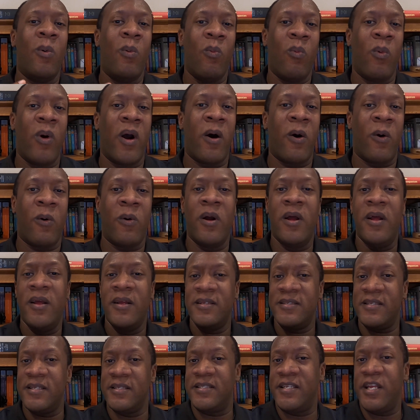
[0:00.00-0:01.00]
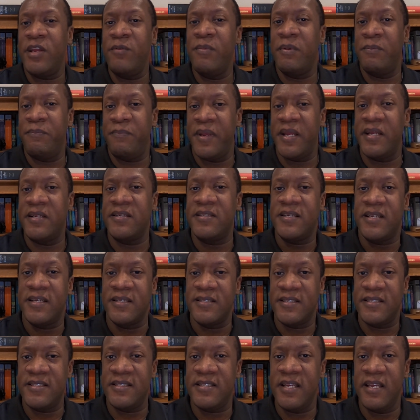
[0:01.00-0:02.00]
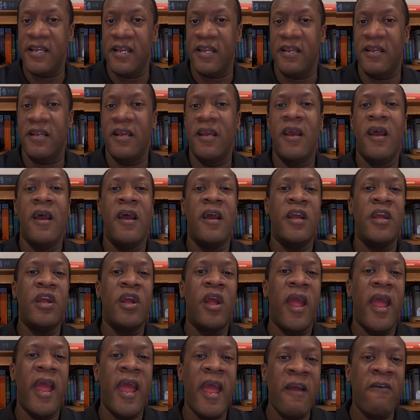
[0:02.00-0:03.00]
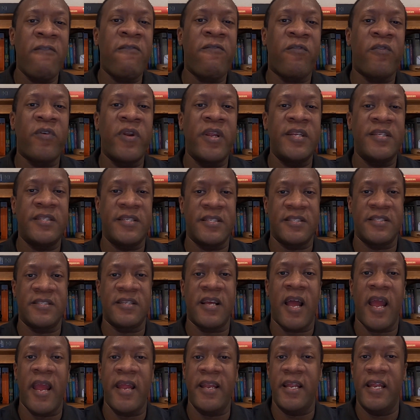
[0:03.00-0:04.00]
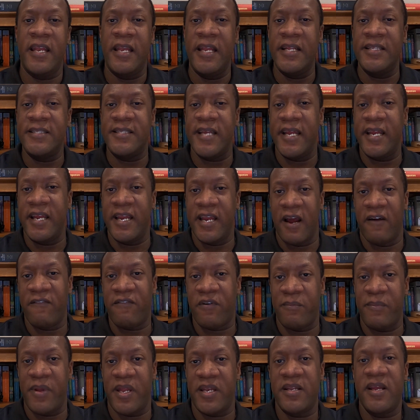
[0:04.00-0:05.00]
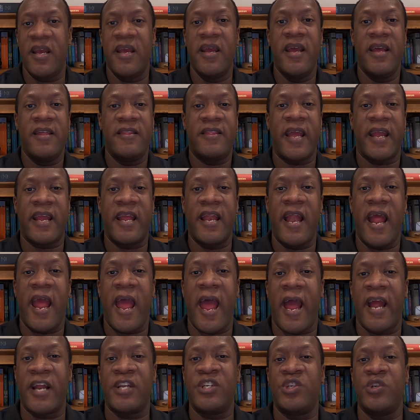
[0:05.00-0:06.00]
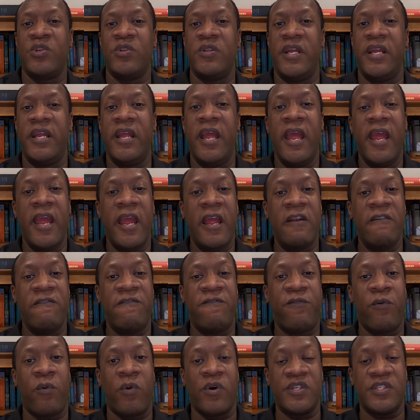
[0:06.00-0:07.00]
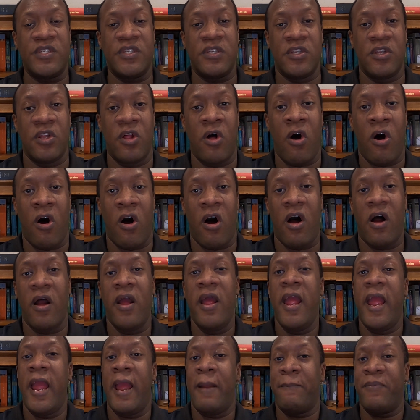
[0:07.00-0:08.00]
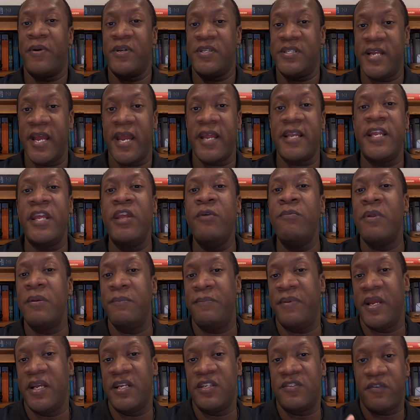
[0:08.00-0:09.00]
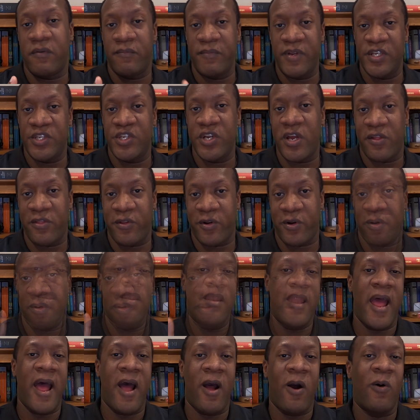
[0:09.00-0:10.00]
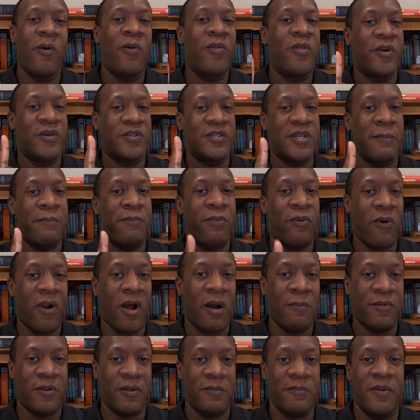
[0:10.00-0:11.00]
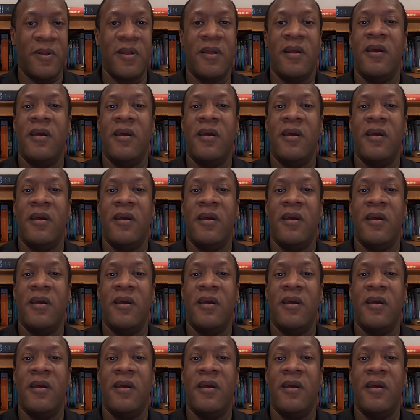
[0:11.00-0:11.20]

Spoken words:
Well, since human beings can sin, every society needs a government that can actually enforce law and protect human beings from each other. Now, there's a problem.